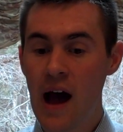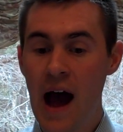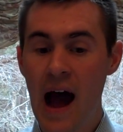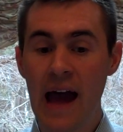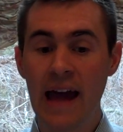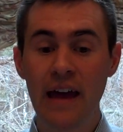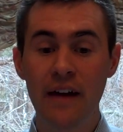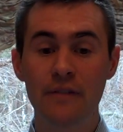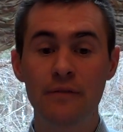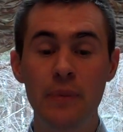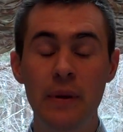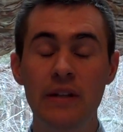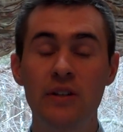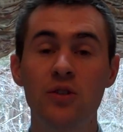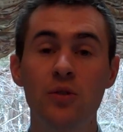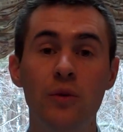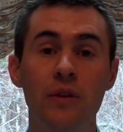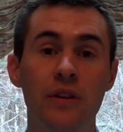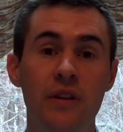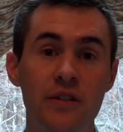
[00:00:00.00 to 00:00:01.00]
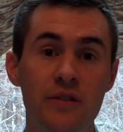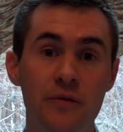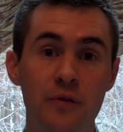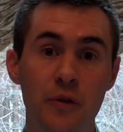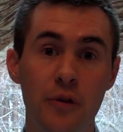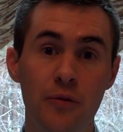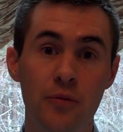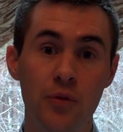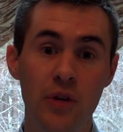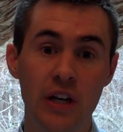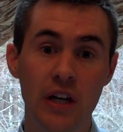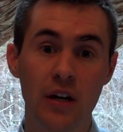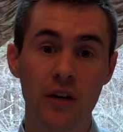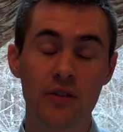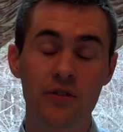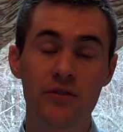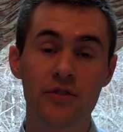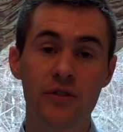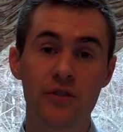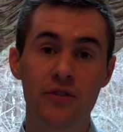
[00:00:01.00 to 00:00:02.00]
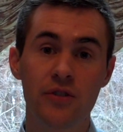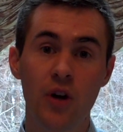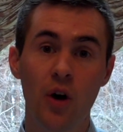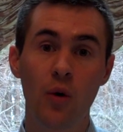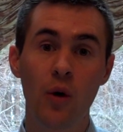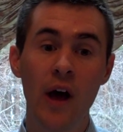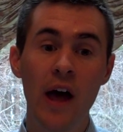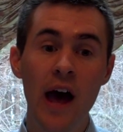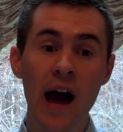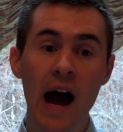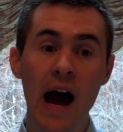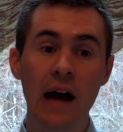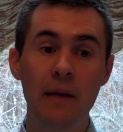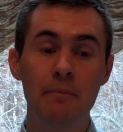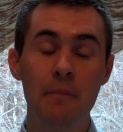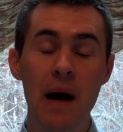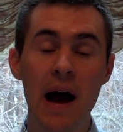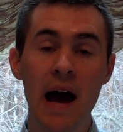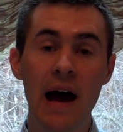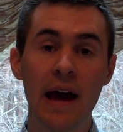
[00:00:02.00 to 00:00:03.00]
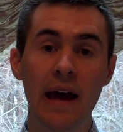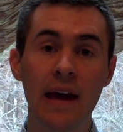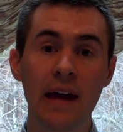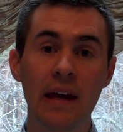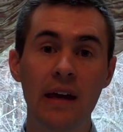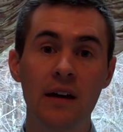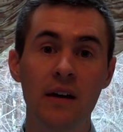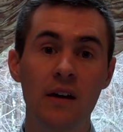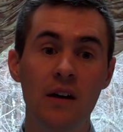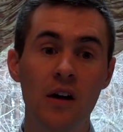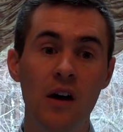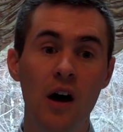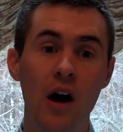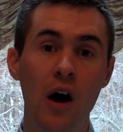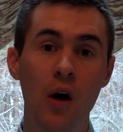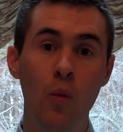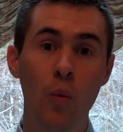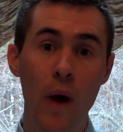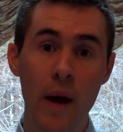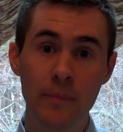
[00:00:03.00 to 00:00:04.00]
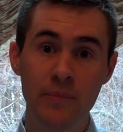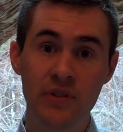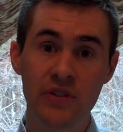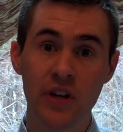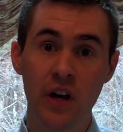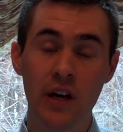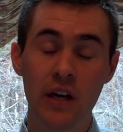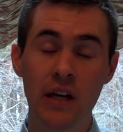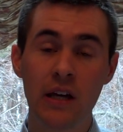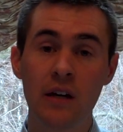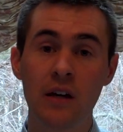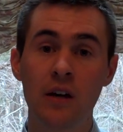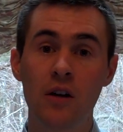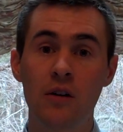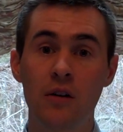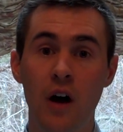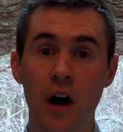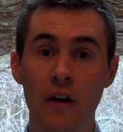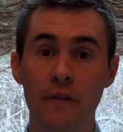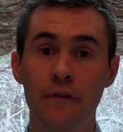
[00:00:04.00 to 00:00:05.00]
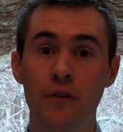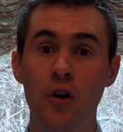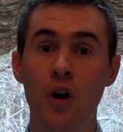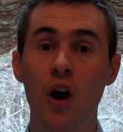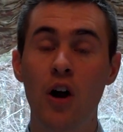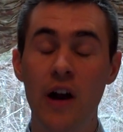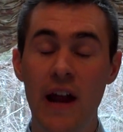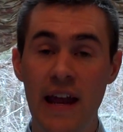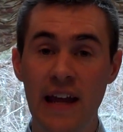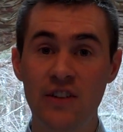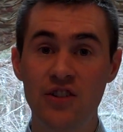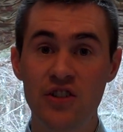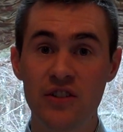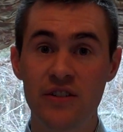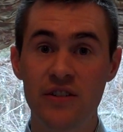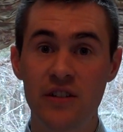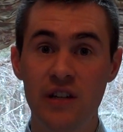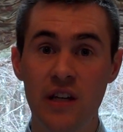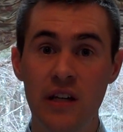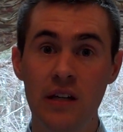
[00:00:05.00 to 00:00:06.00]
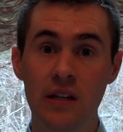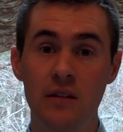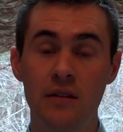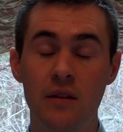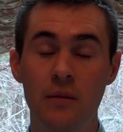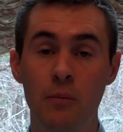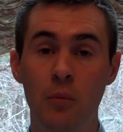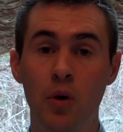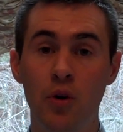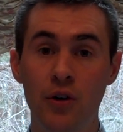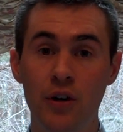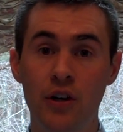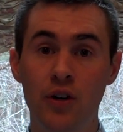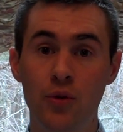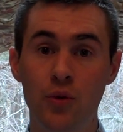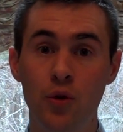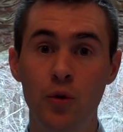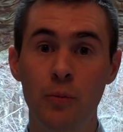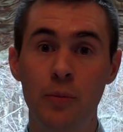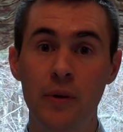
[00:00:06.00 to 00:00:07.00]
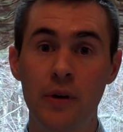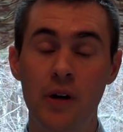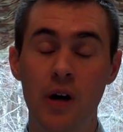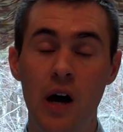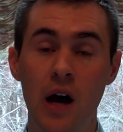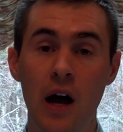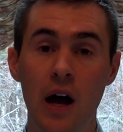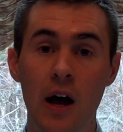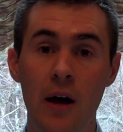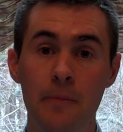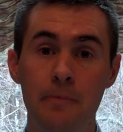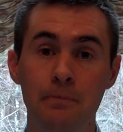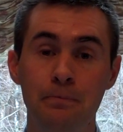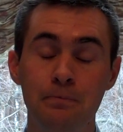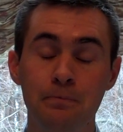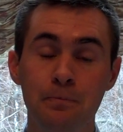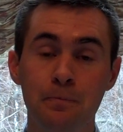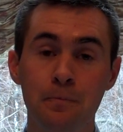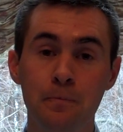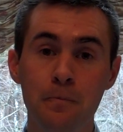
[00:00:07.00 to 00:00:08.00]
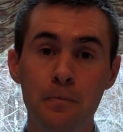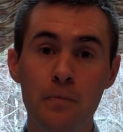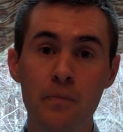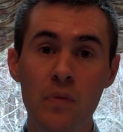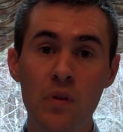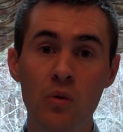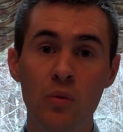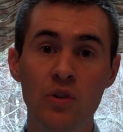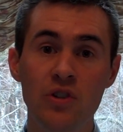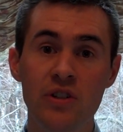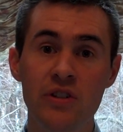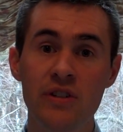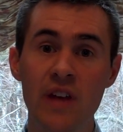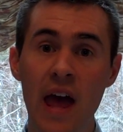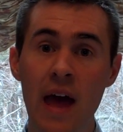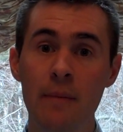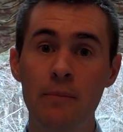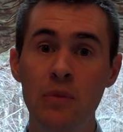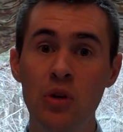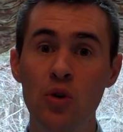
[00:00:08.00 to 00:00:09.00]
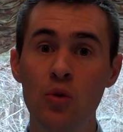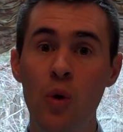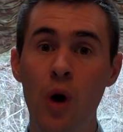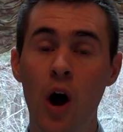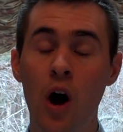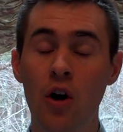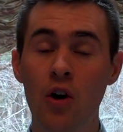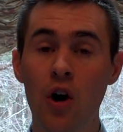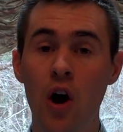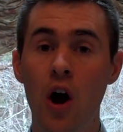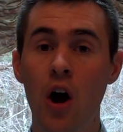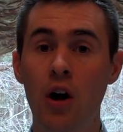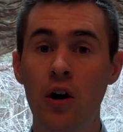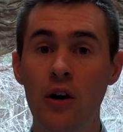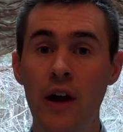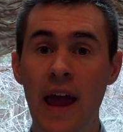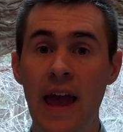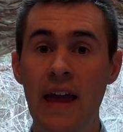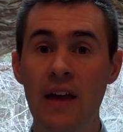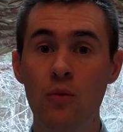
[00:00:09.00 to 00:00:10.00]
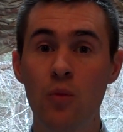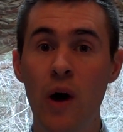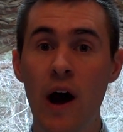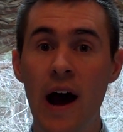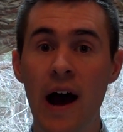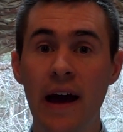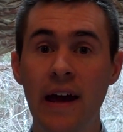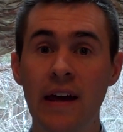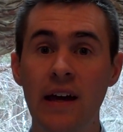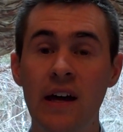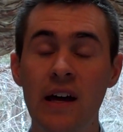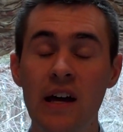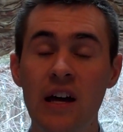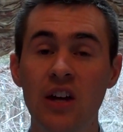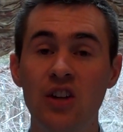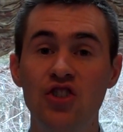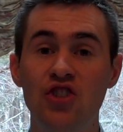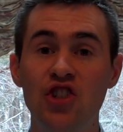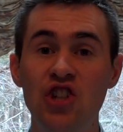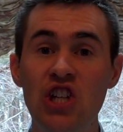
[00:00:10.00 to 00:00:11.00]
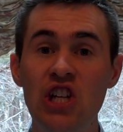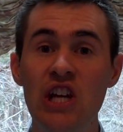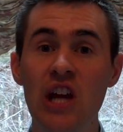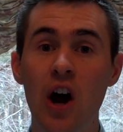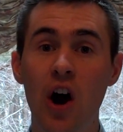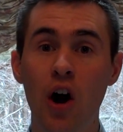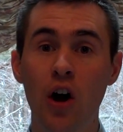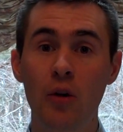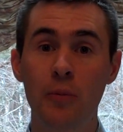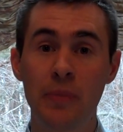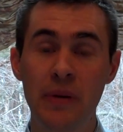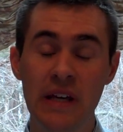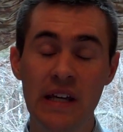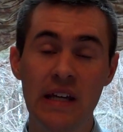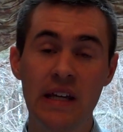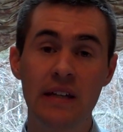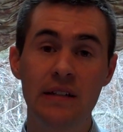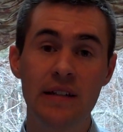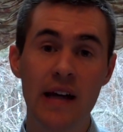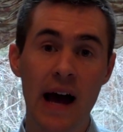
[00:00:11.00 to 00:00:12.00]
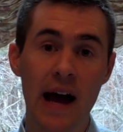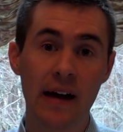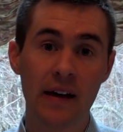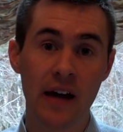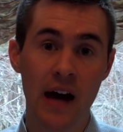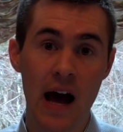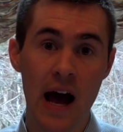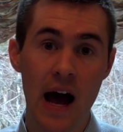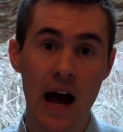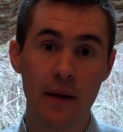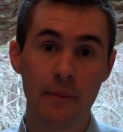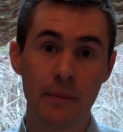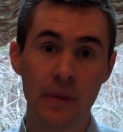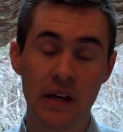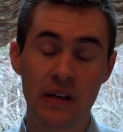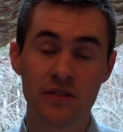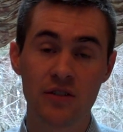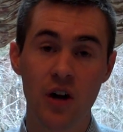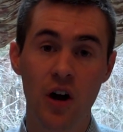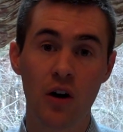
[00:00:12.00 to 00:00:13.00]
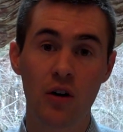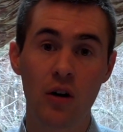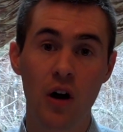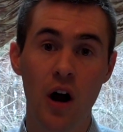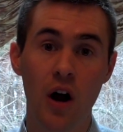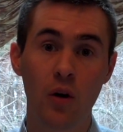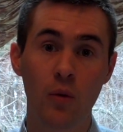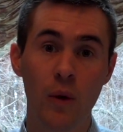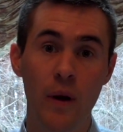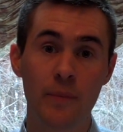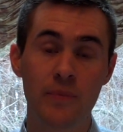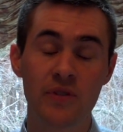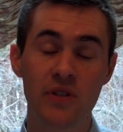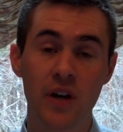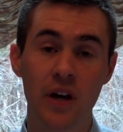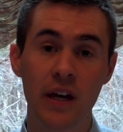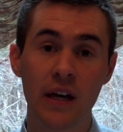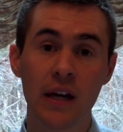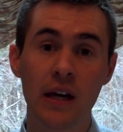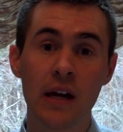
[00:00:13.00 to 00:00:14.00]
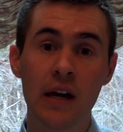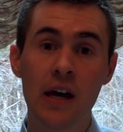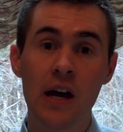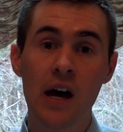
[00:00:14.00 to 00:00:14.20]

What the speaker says: I have been doing this for 3 years. So on my website for our agency, the Murray Group, which is MurrayGRP.com is our website.